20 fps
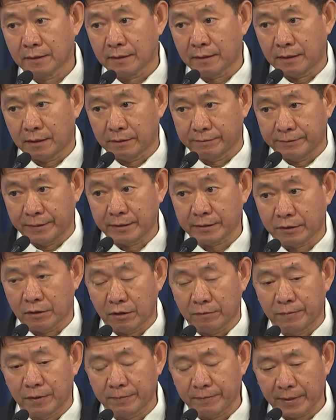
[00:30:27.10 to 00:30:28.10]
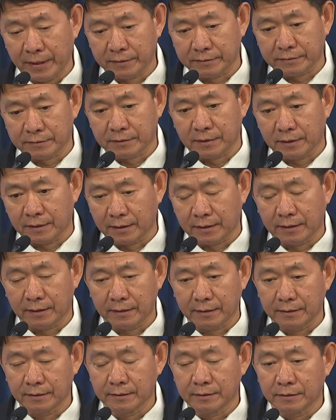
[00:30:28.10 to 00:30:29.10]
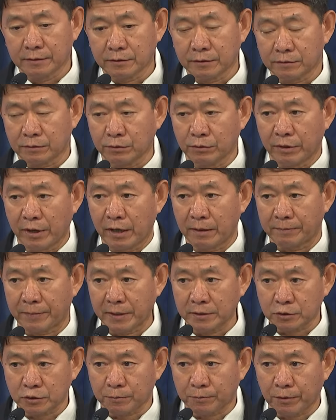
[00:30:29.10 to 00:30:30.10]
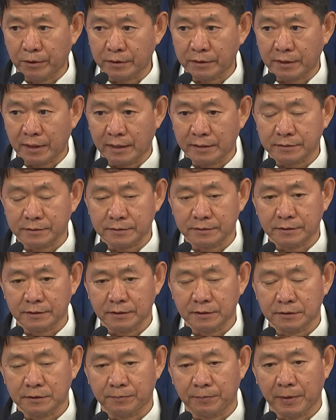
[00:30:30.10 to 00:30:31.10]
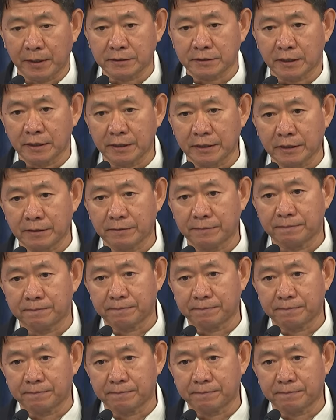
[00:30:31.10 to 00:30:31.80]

of their government to help and support us, especially if,